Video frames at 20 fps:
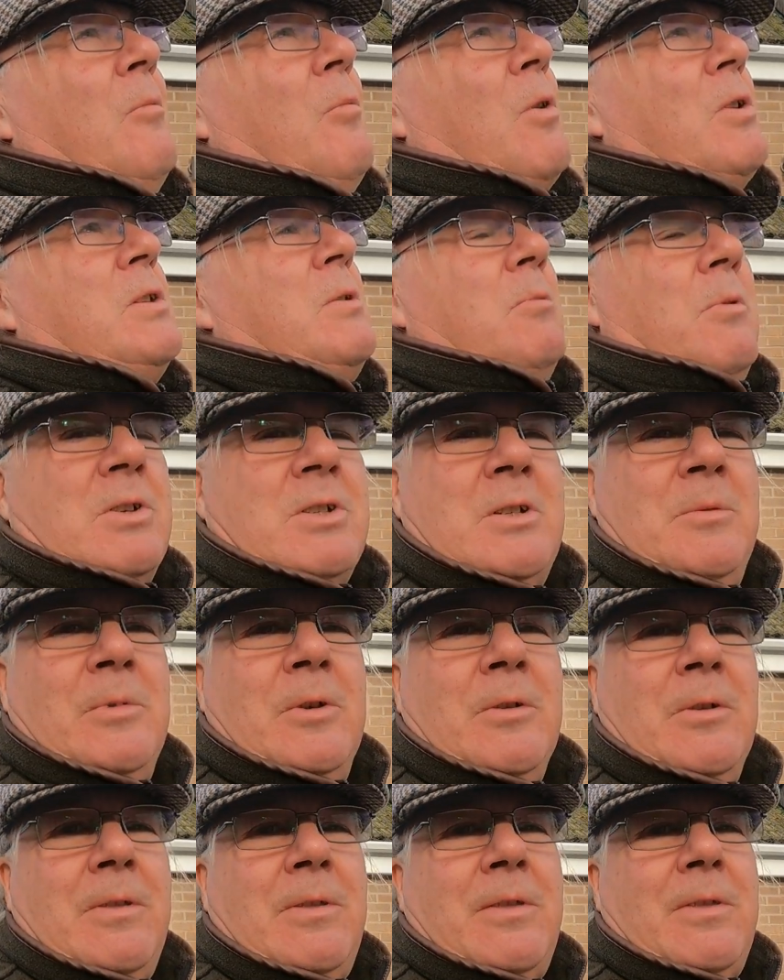what it was a
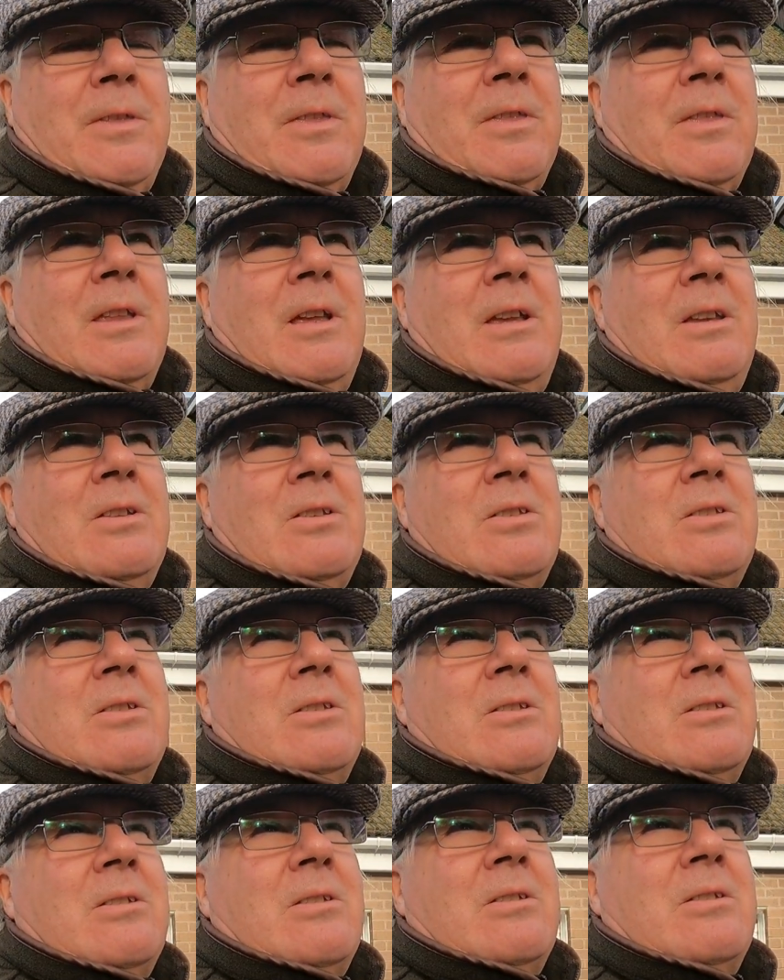month,
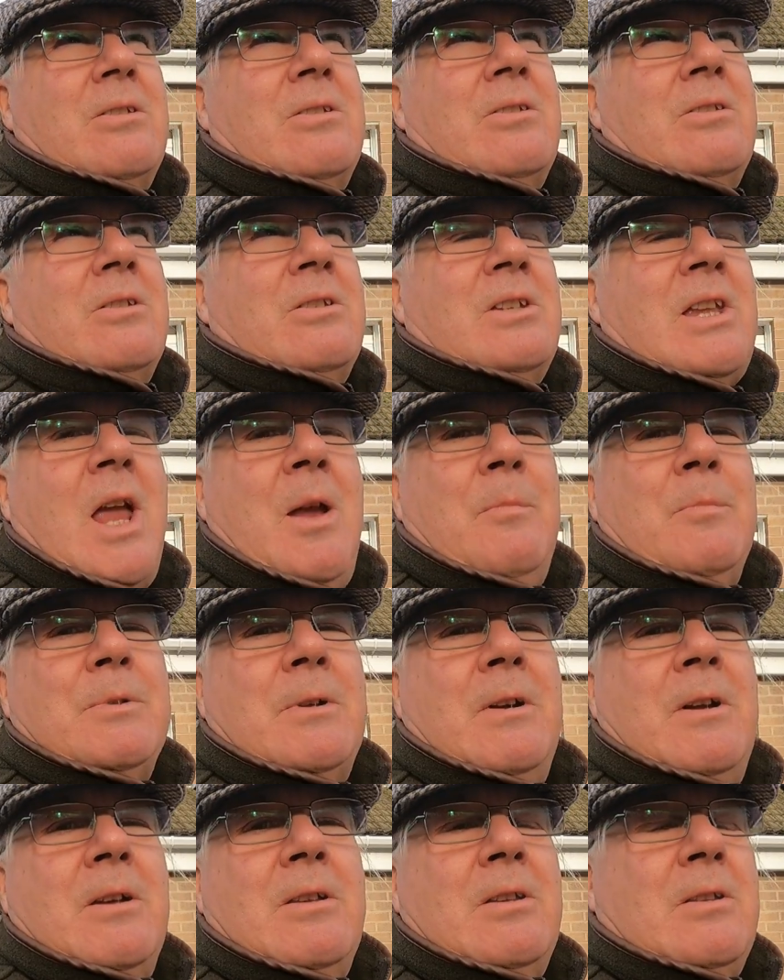is the same
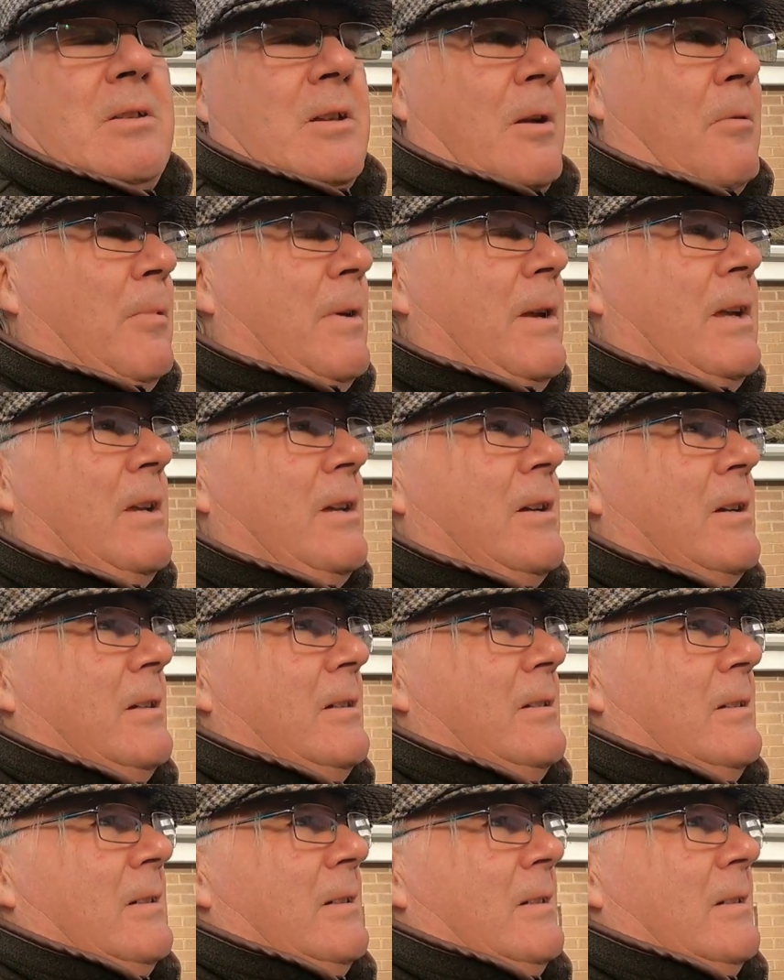price a week.